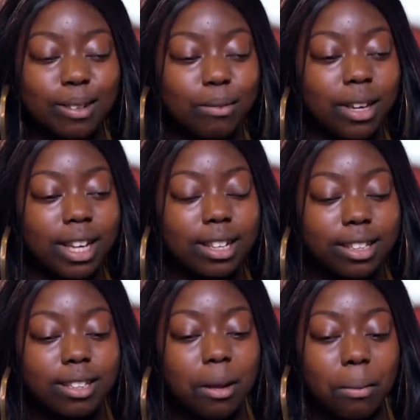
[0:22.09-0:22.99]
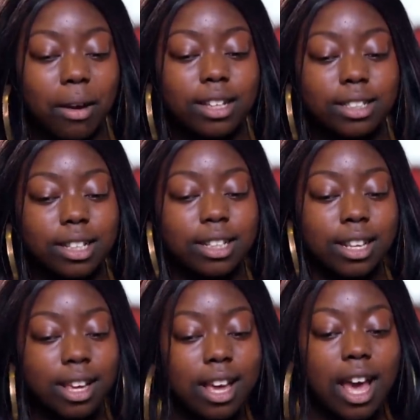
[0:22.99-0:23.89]
to being the person
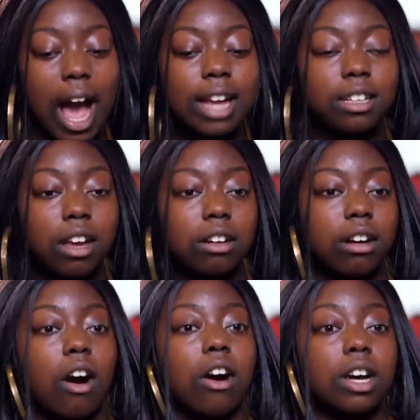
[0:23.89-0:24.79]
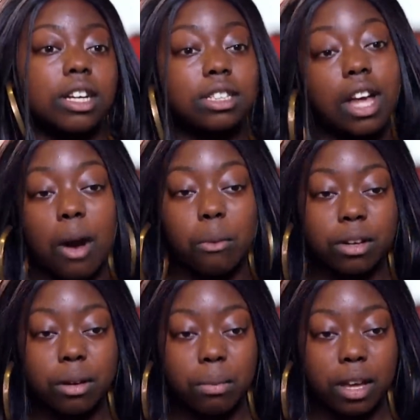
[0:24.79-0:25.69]
and the artist I want to